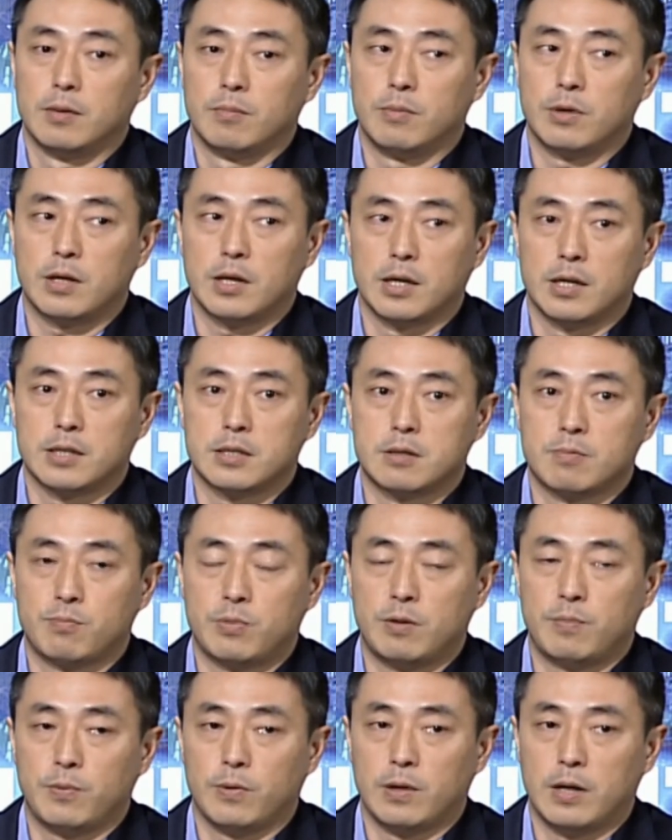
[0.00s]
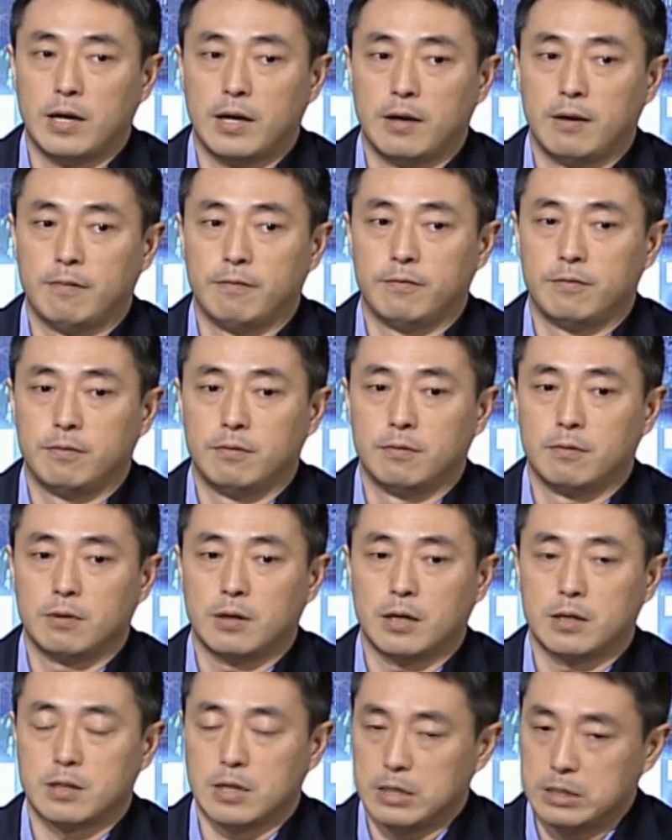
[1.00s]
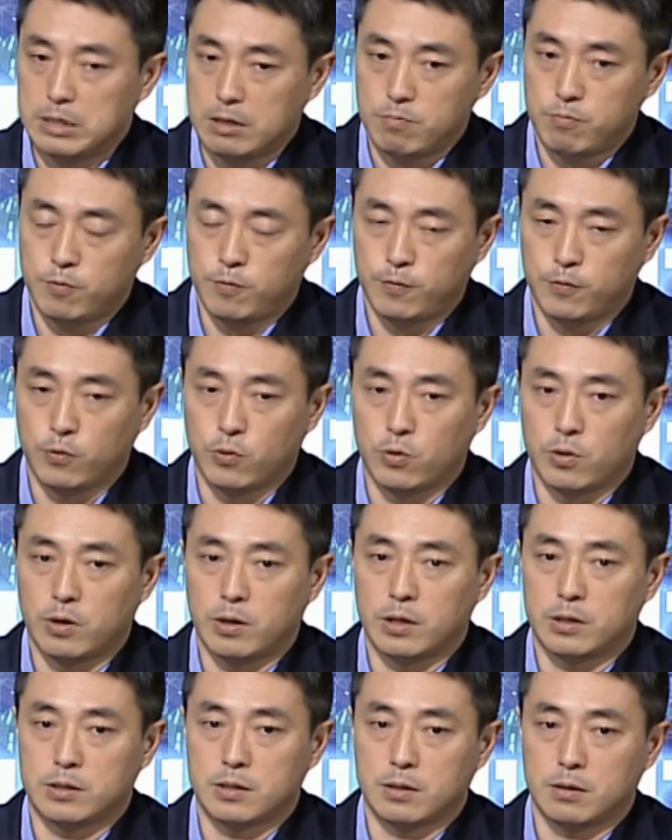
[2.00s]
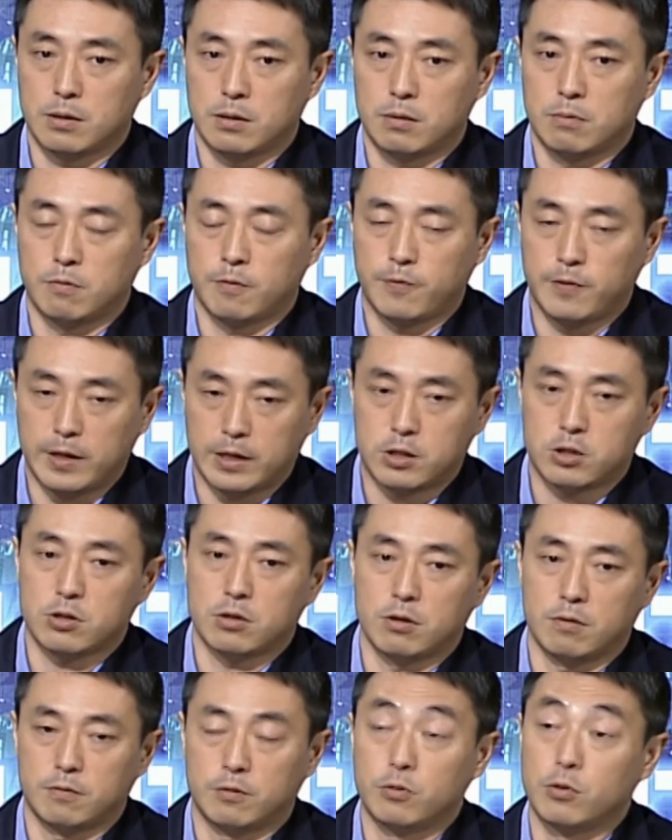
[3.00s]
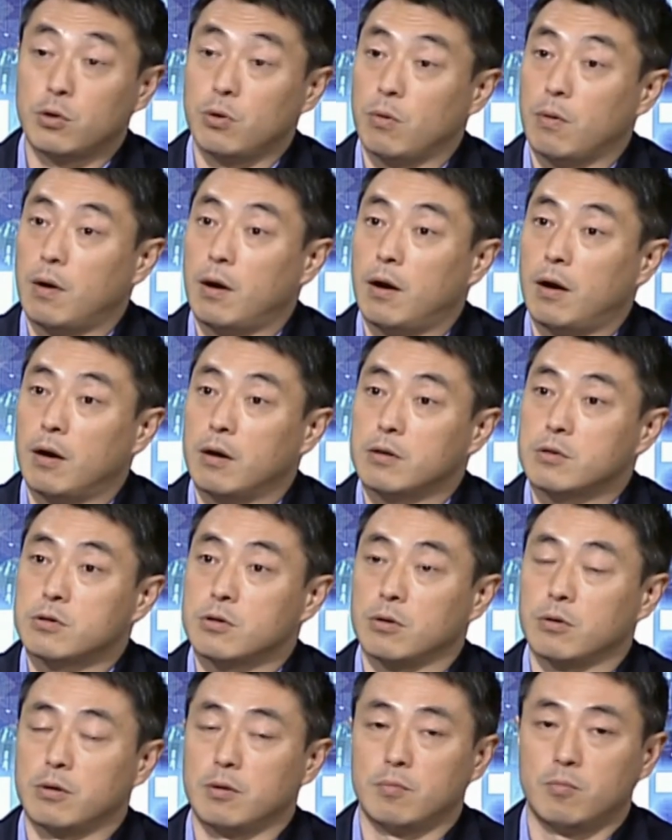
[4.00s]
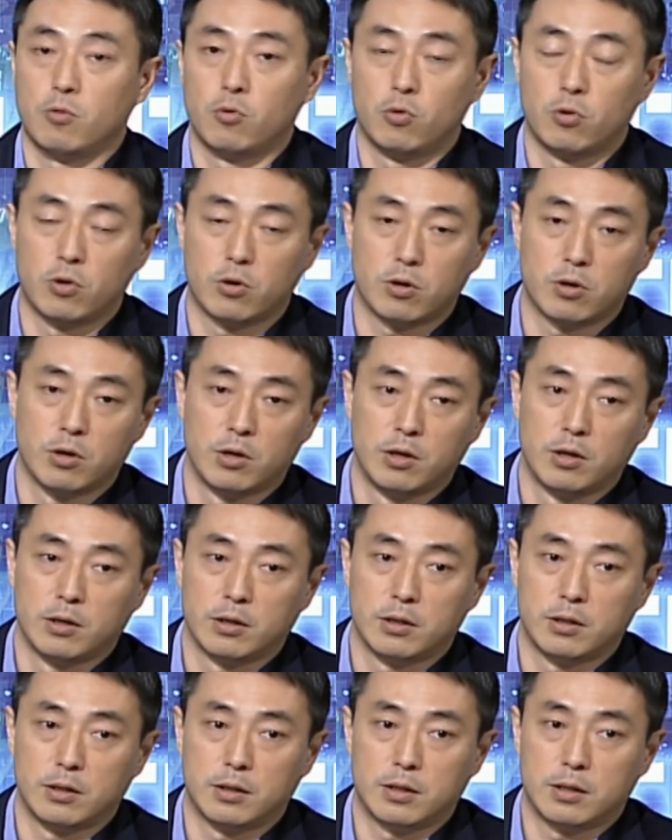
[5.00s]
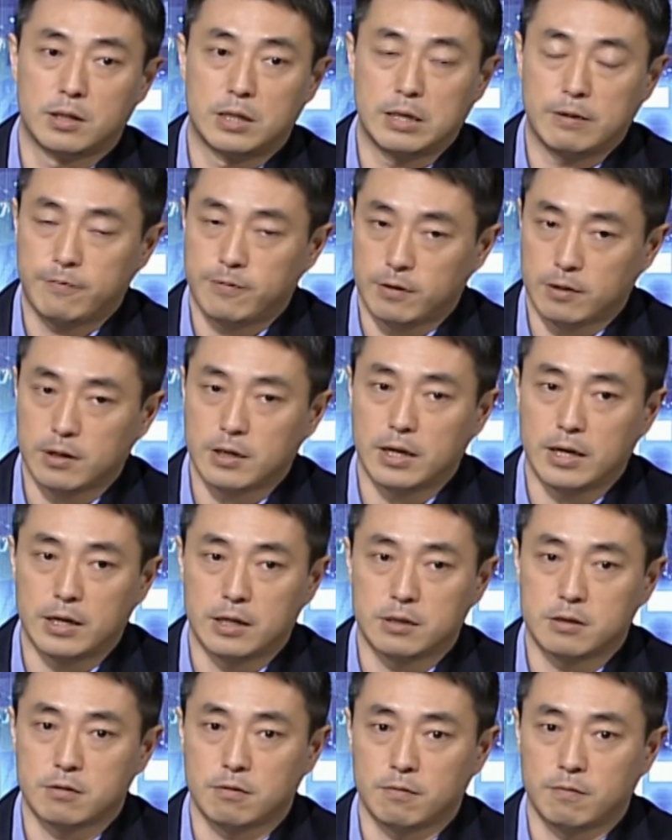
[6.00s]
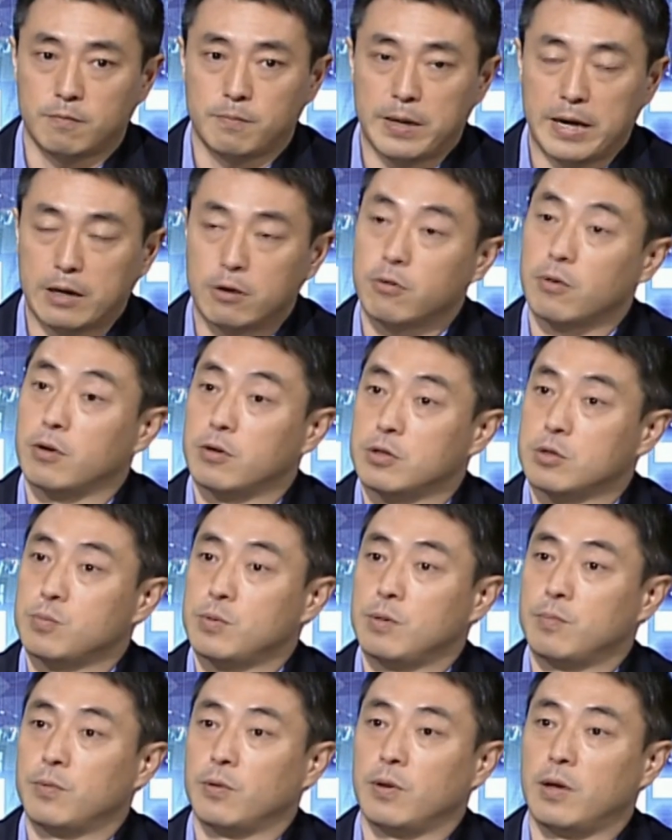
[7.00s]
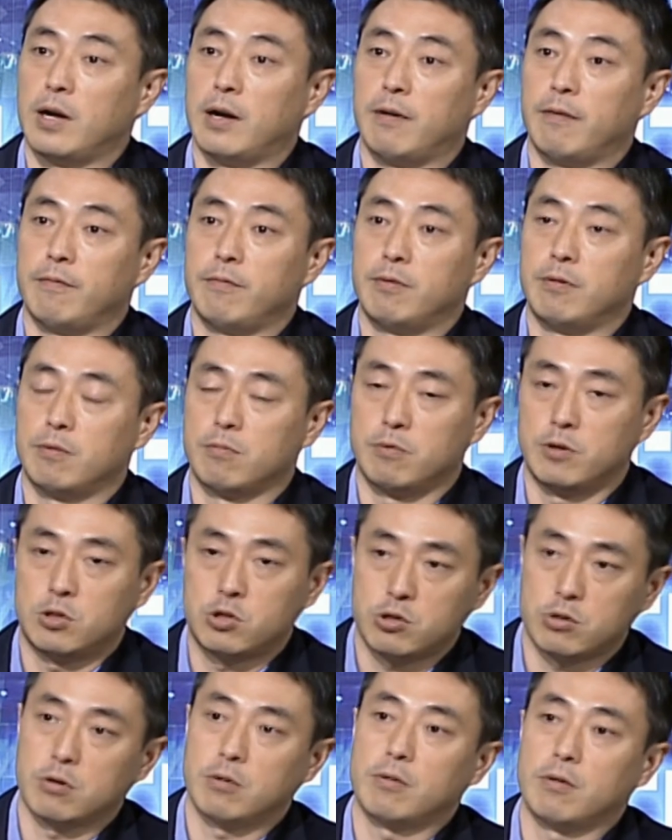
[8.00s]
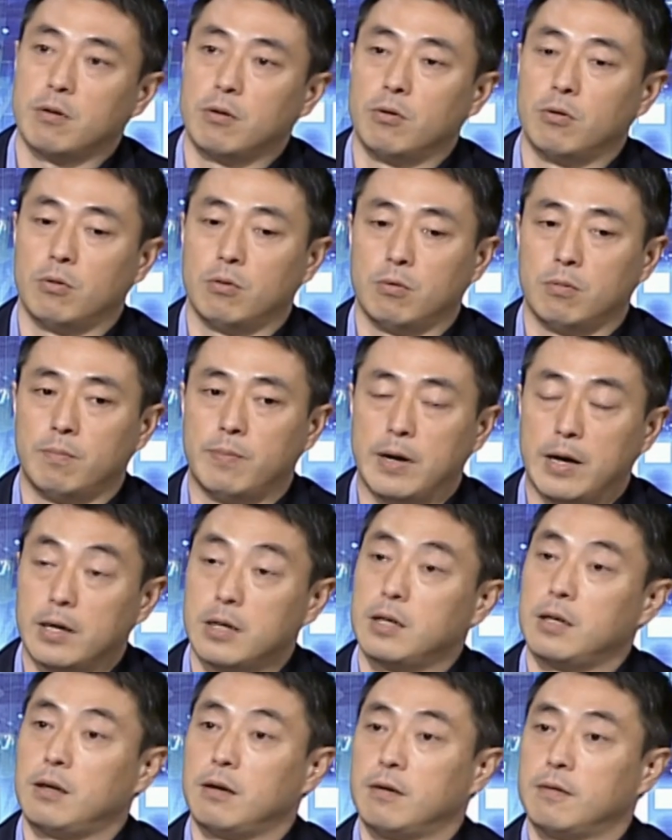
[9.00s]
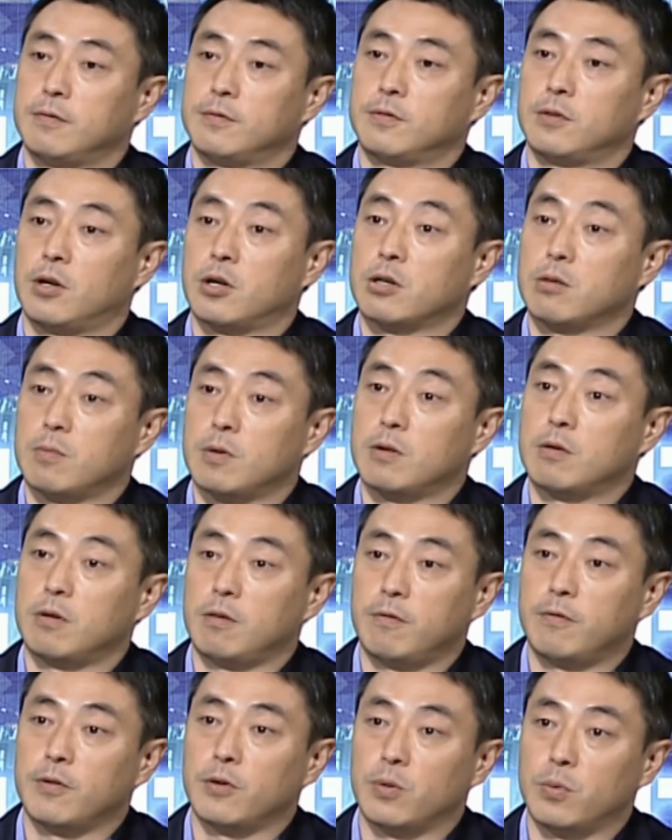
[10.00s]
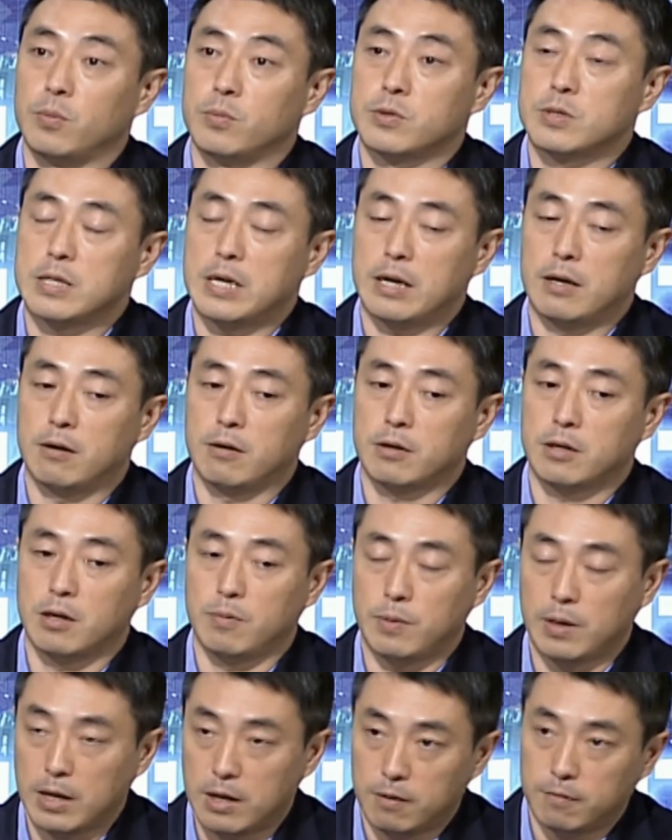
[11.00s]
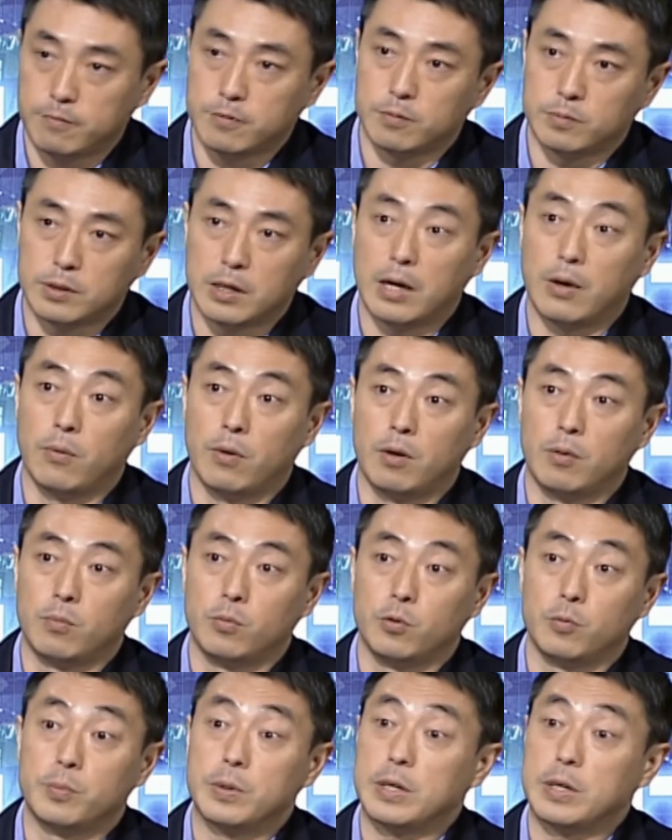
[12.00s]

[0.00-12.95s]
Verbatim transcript: because people have, as I said before, it's a mm-hmm. reflection of who you are. So the more different kinds of backgrounds people have, the richer the whole body of documentary films that are coming out from Taiwan will